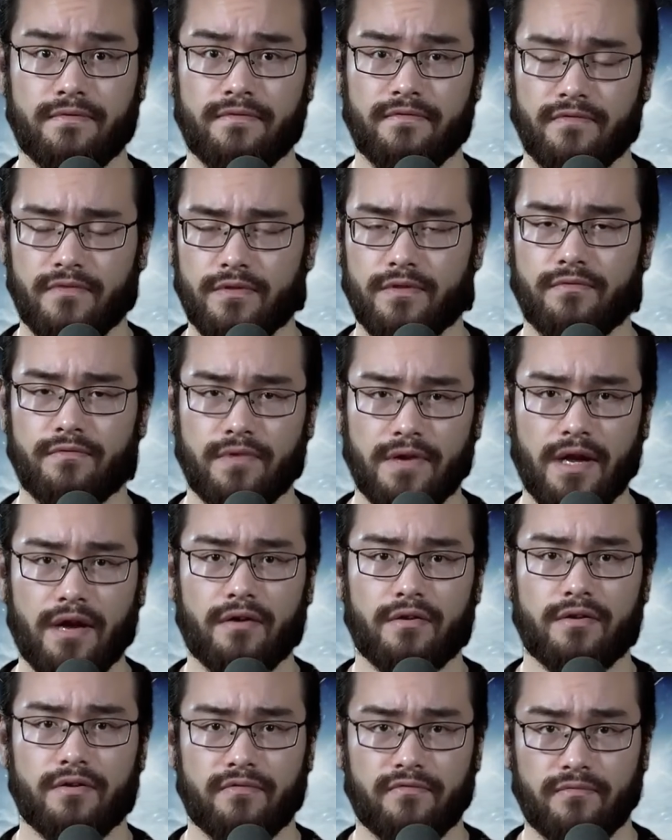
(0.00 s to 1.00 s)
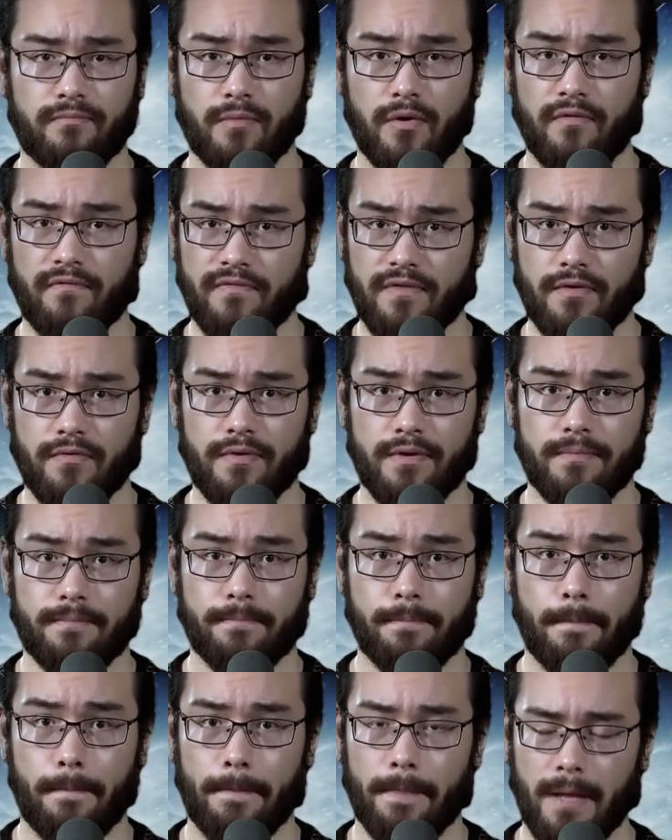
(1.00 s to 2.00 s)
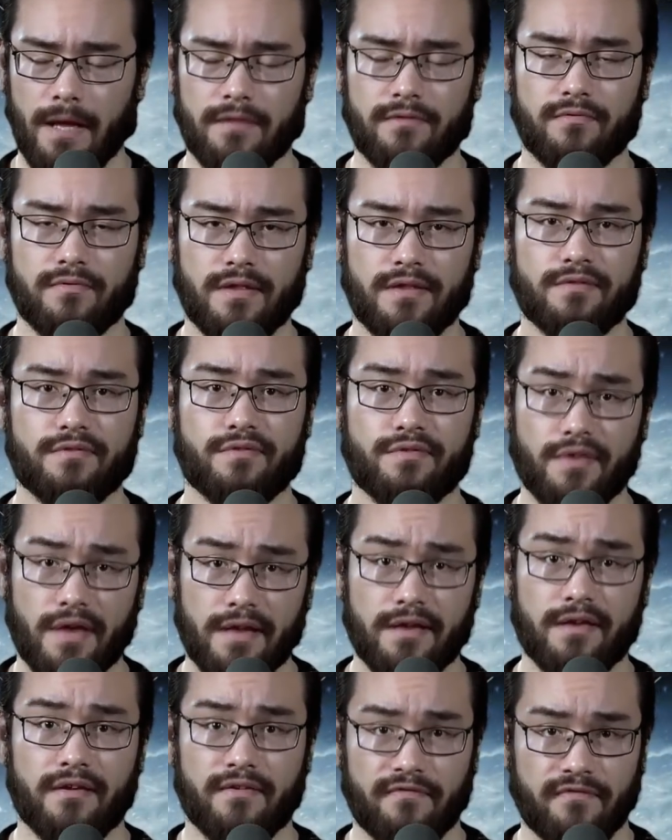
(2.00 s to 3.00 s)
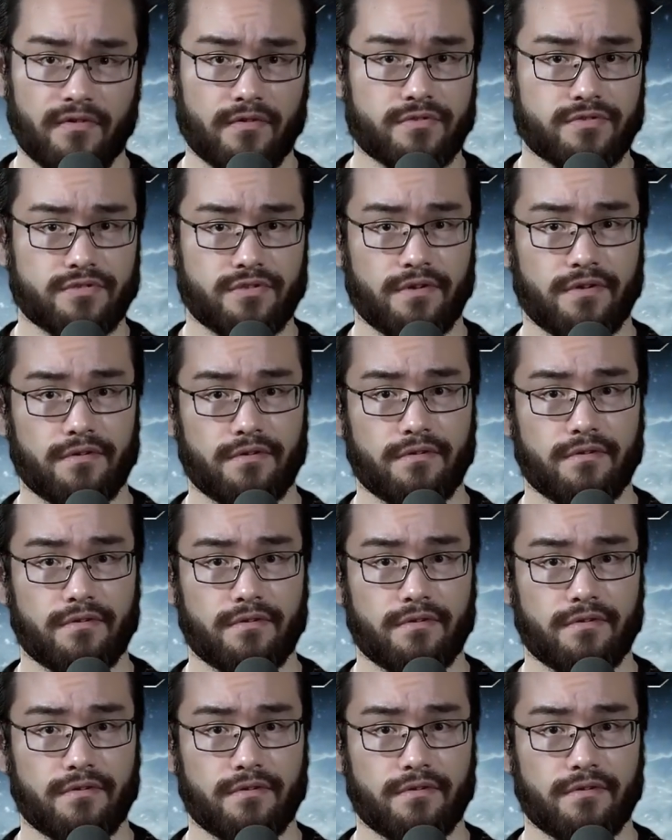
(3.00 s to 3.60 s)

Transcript: for the reality of remote viewing other than psychic functioning.